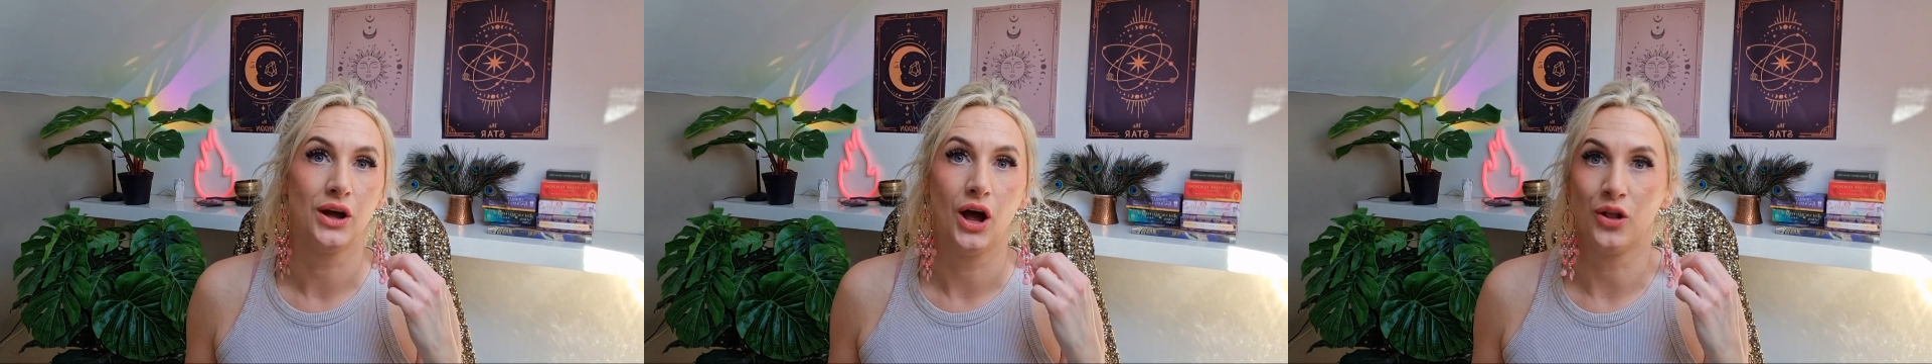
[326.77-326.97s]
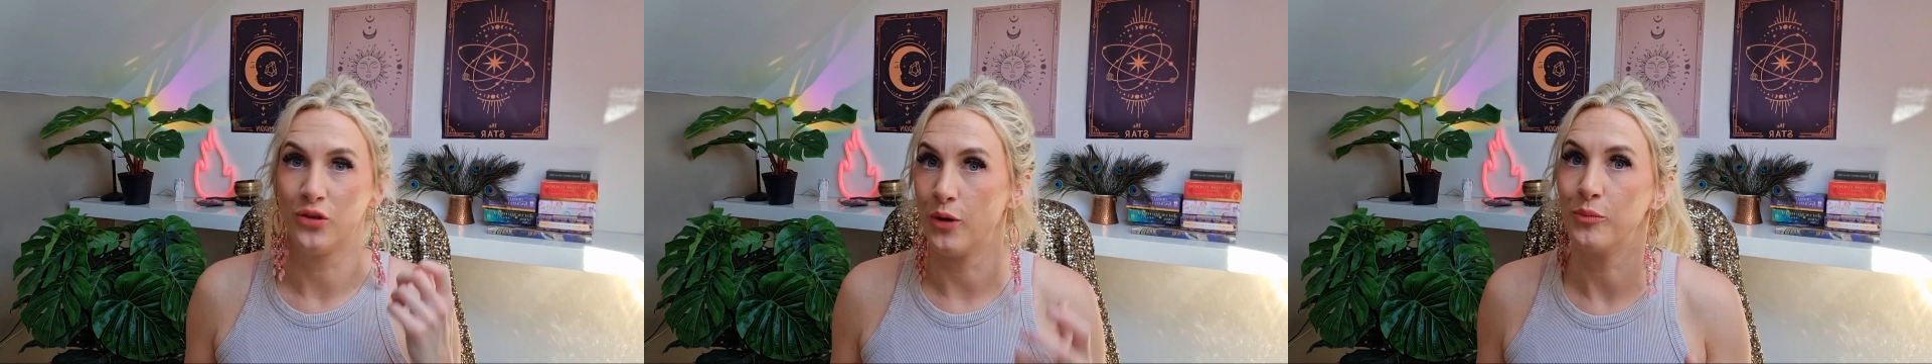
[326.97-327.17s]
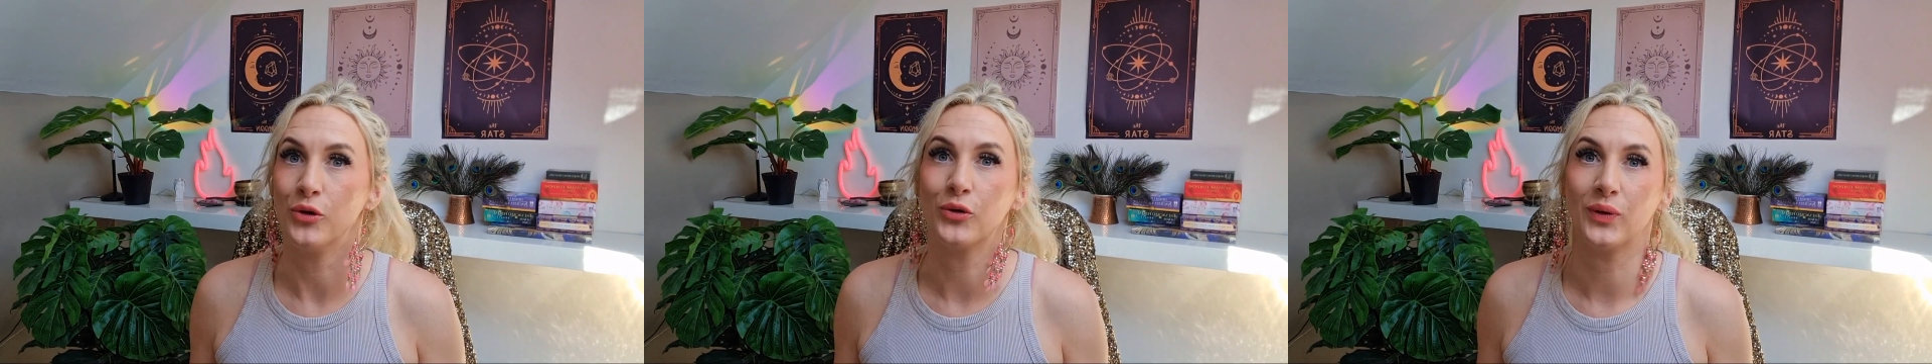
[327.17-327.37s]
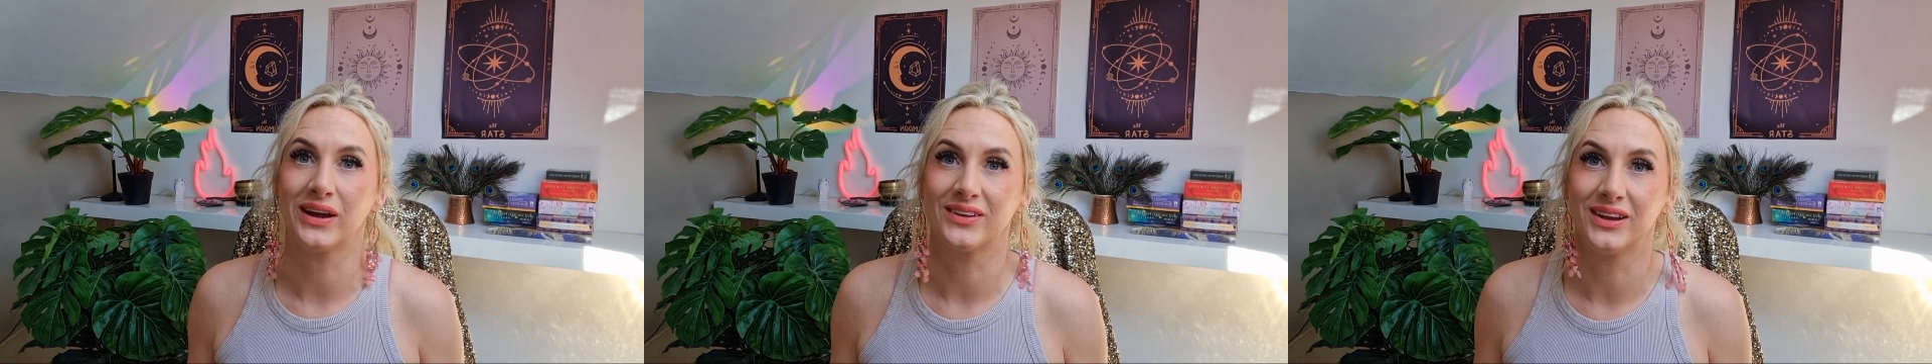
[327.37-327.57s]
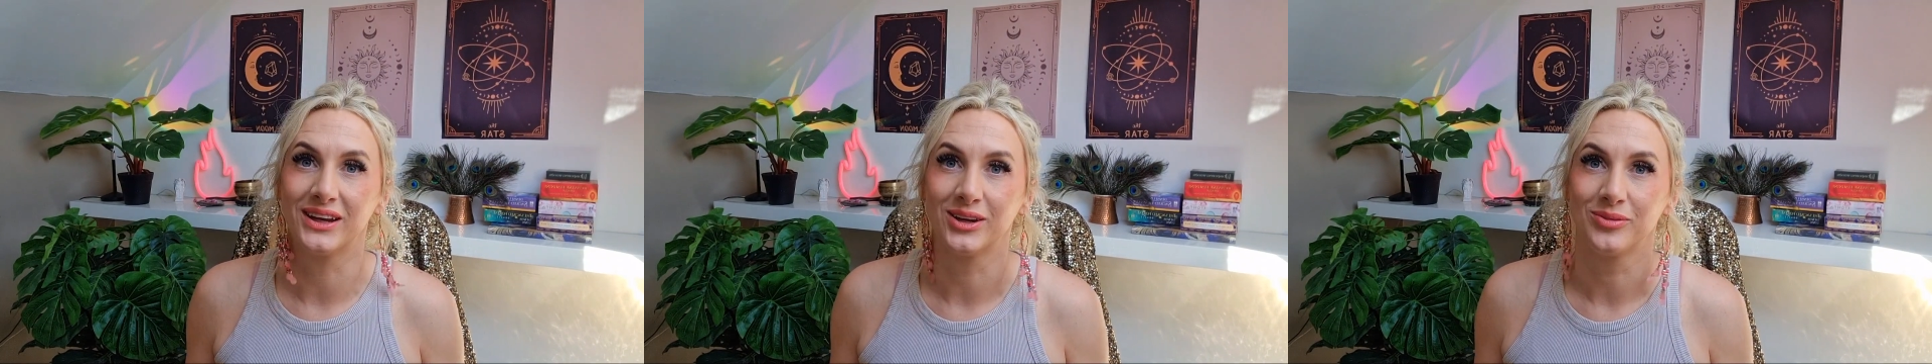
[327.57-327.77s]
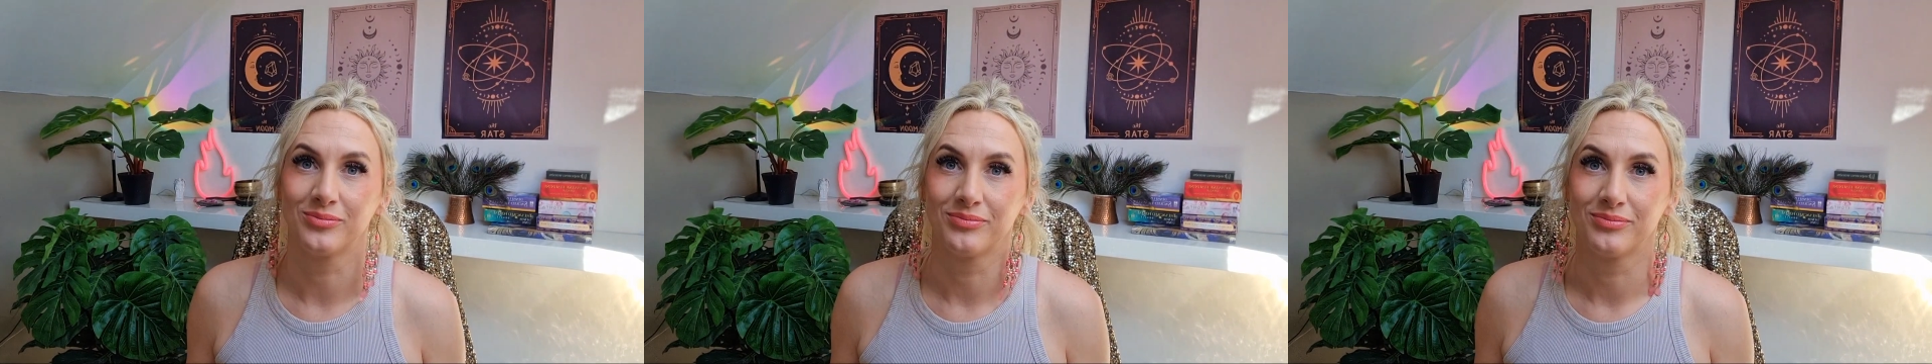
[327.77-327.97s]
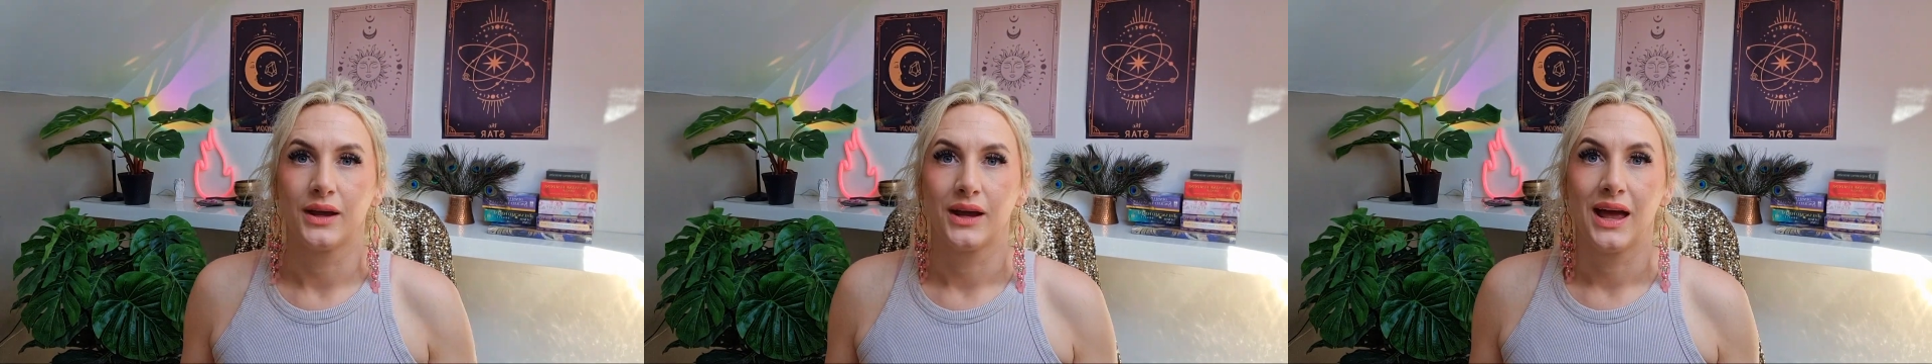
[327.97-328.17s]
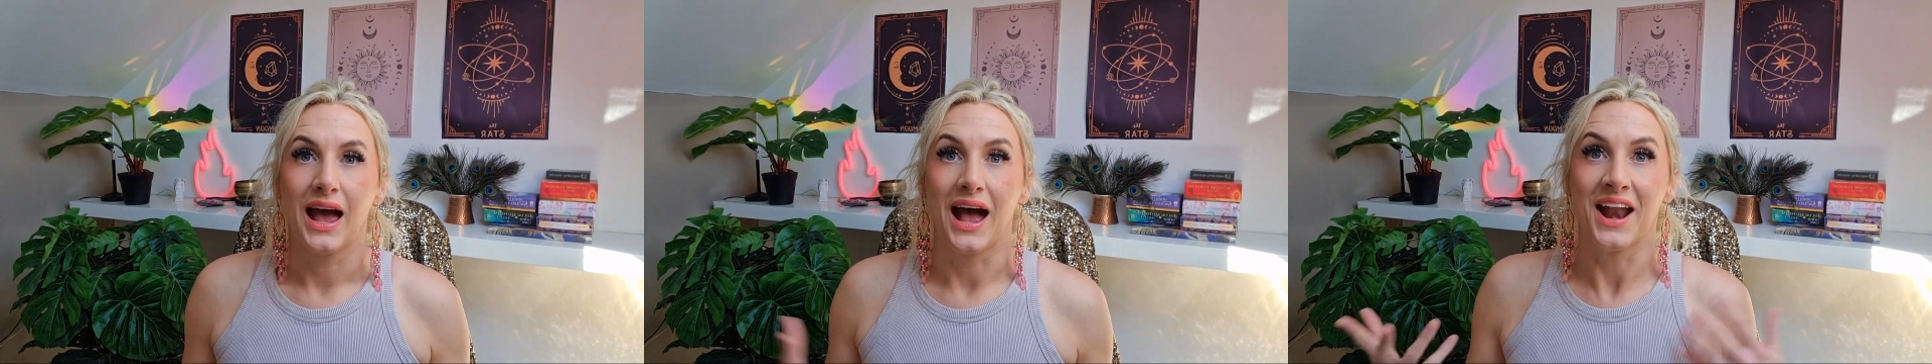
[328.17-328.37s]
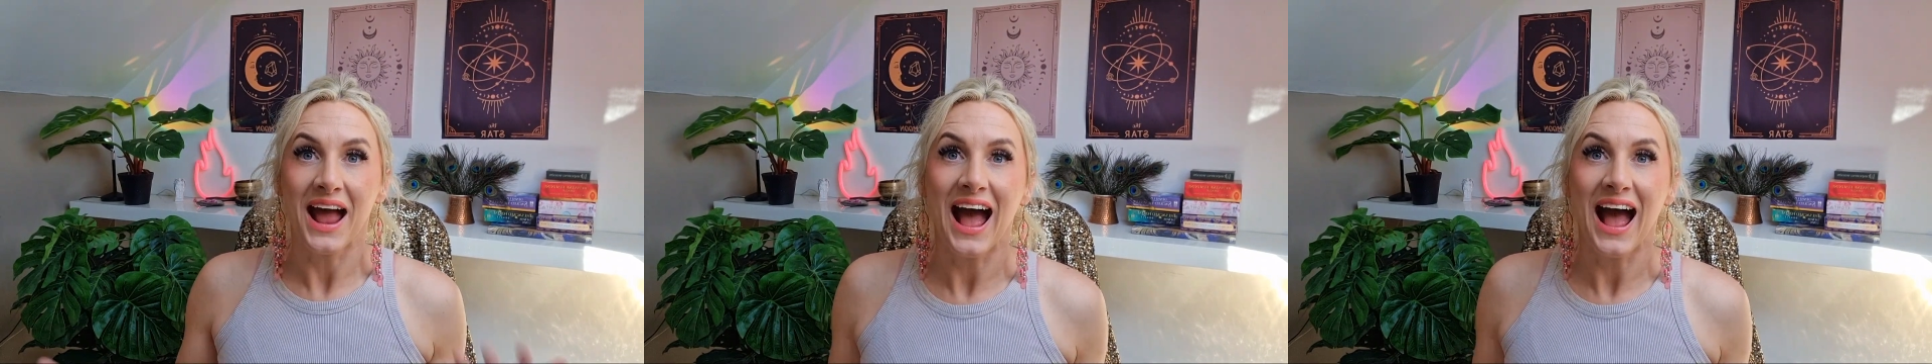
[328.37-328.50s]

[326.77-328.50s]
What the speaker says: a lot more quickly. And